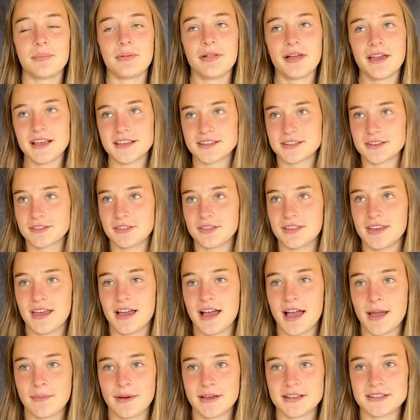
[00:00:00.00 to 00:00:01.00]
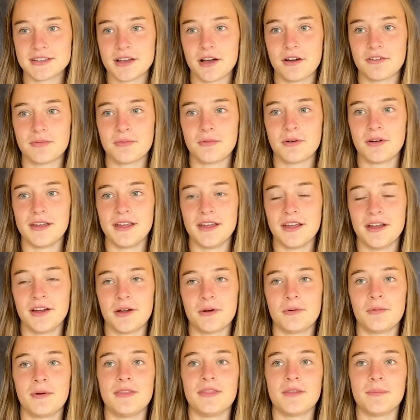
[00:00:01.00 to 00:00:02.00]
playing Suddenly High my sophomore
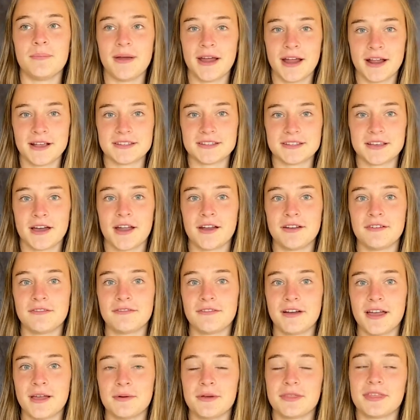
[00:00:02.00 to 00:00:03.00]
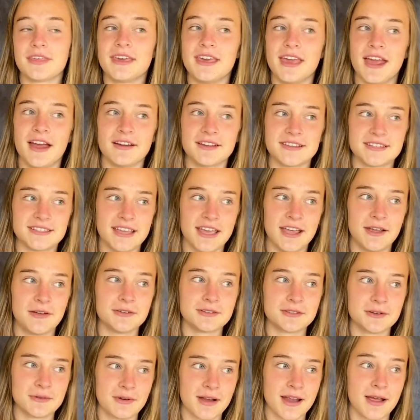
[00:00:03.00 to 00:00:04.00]
year when the parents got in a fight with Kiara Sager's
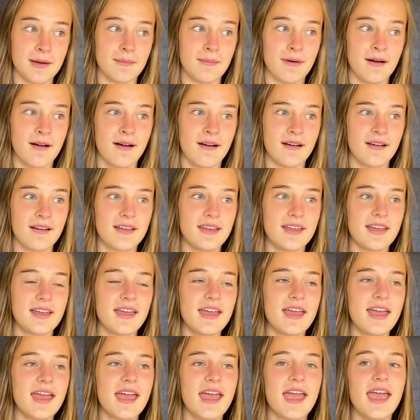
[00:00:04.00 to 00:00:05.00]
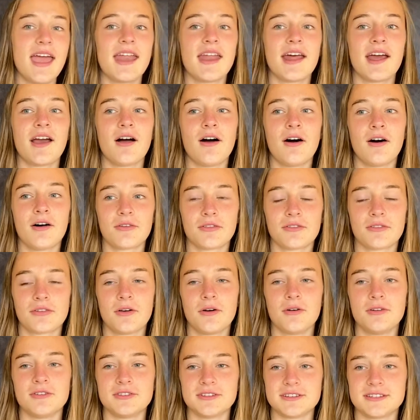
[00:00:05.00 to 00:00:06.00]
grandma. And I
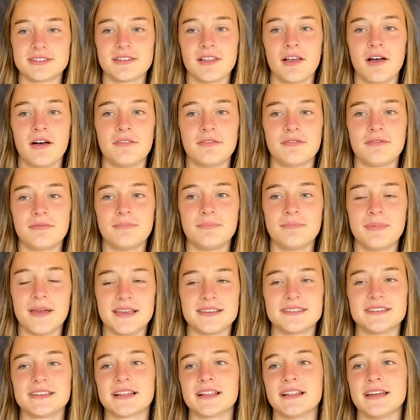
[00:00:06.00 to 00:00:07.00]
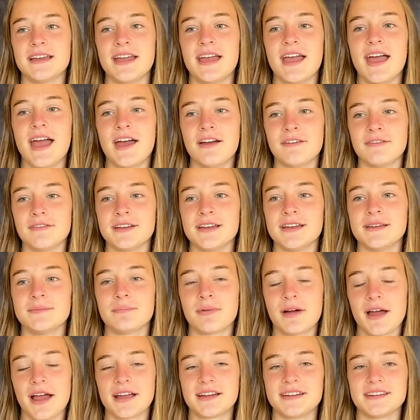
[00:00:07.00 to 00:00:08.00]
also just love basically every
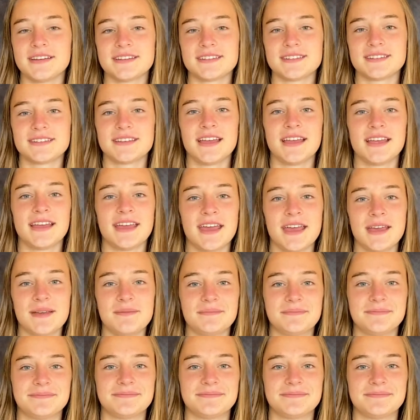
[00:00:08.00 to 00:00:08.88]
practice and game.